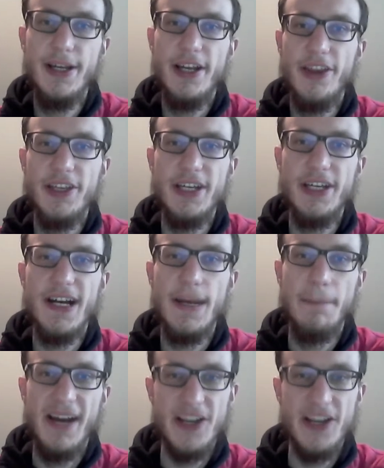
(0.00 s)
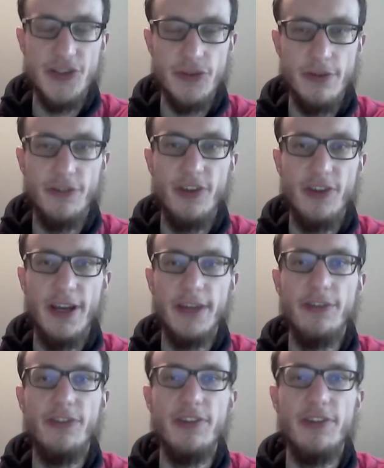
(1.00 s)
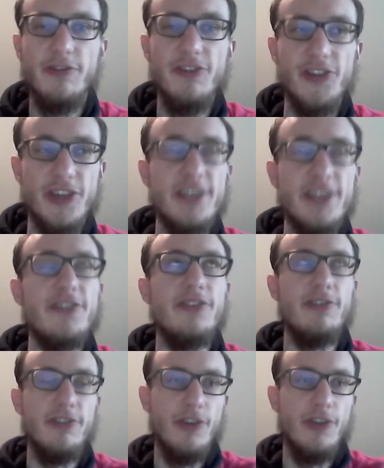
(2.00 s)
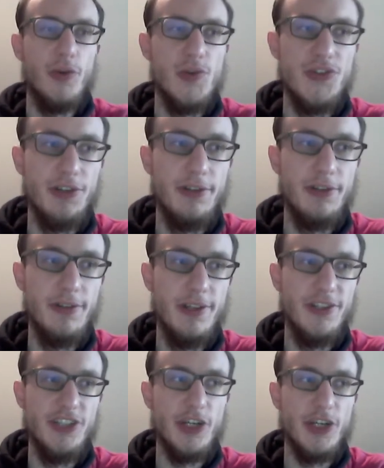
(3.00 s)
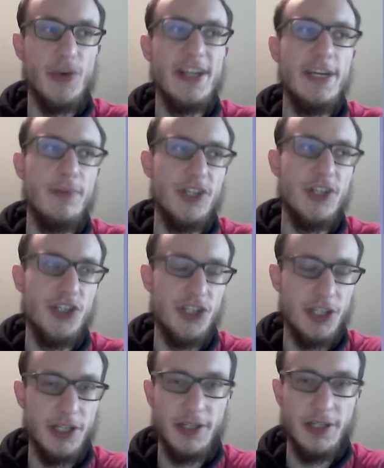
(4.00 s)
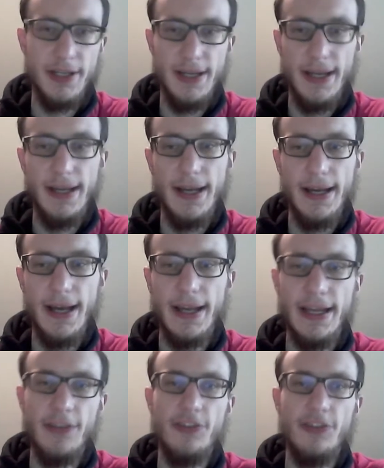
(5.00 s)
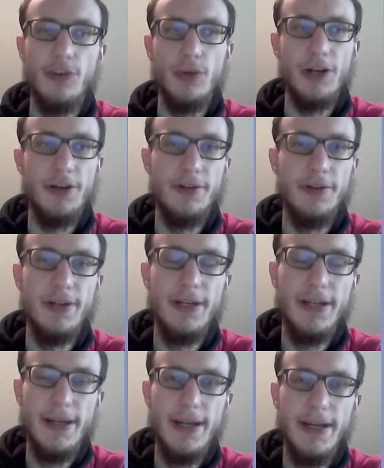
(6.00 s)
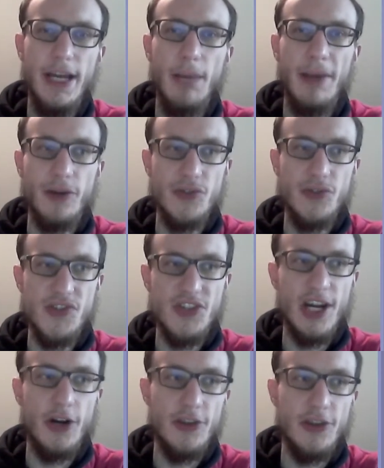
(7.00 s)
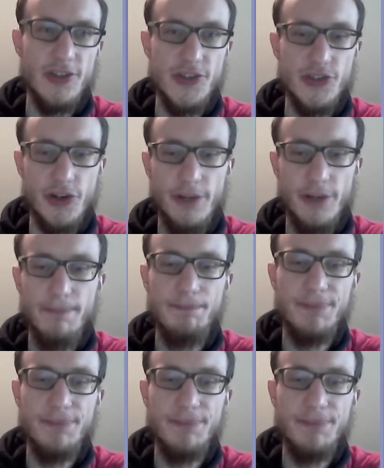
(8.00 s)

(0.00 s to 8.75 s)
the Master of Science in Physics, so the degree which I guess you are about to start this term.